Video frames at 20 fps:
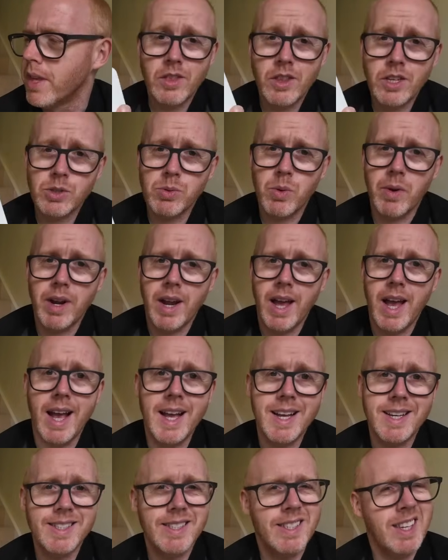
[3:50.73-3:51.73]
This one
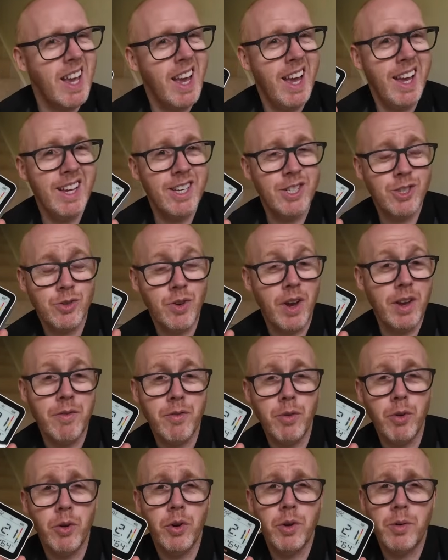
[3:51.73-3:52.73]
has a
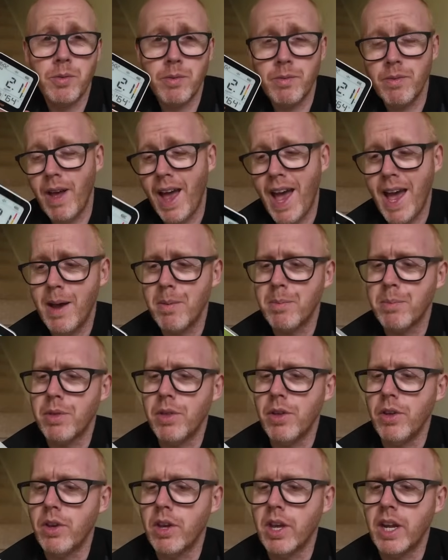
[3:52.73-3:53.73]
straightforward app
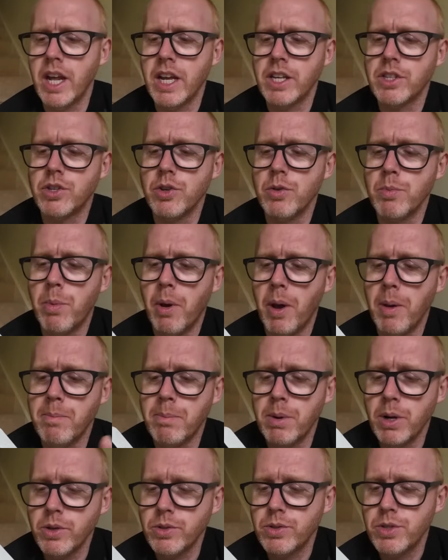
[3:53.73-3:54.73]
that you connect to by
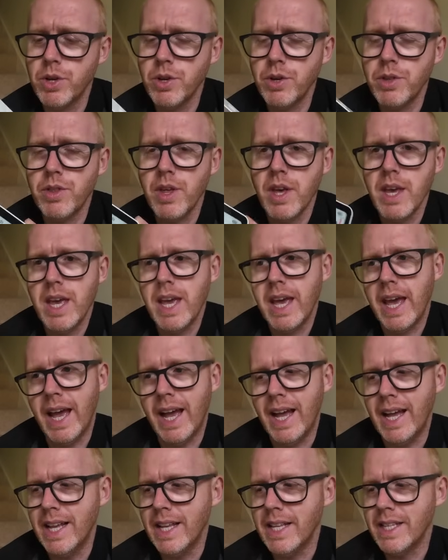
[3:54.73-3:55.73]
Bluetooth
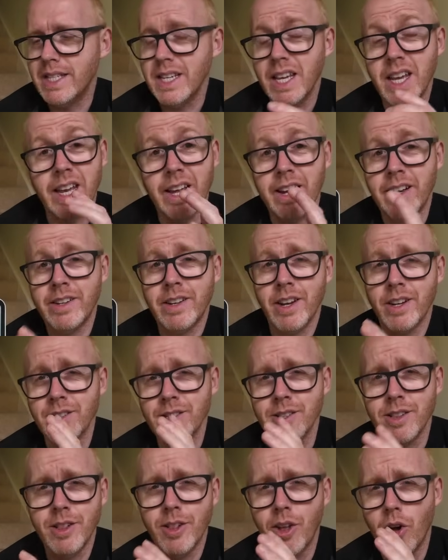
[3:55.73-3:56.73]
and it
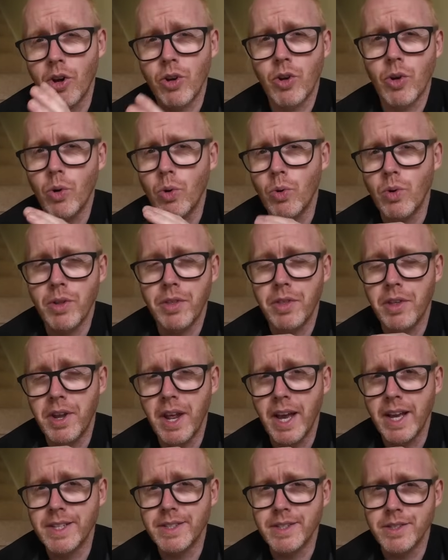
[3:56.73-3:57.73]
does log all of the
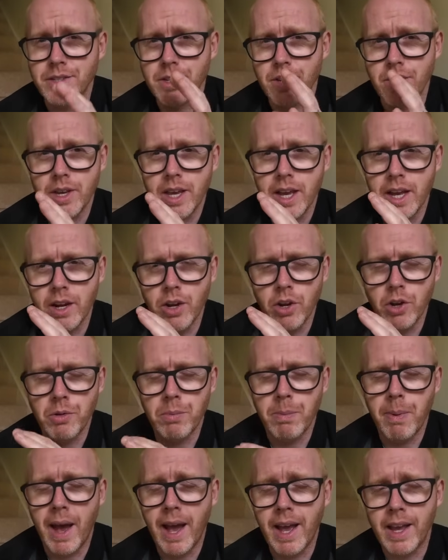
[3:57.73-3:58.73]
data so you can
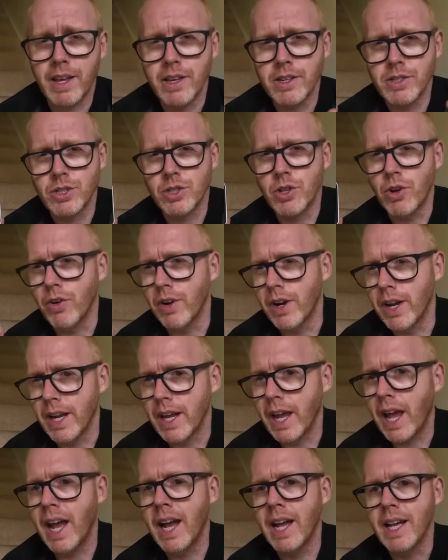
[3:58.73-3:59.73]
look back
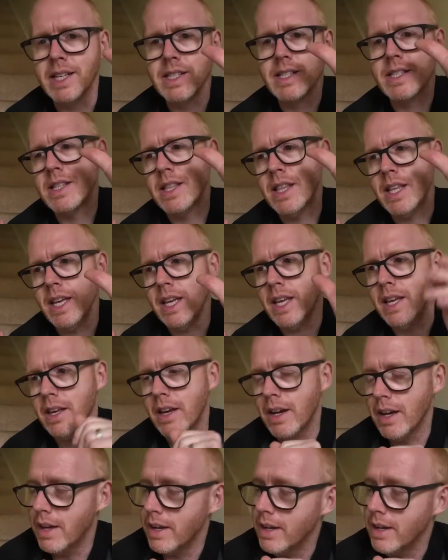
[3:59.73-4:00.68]
historic at the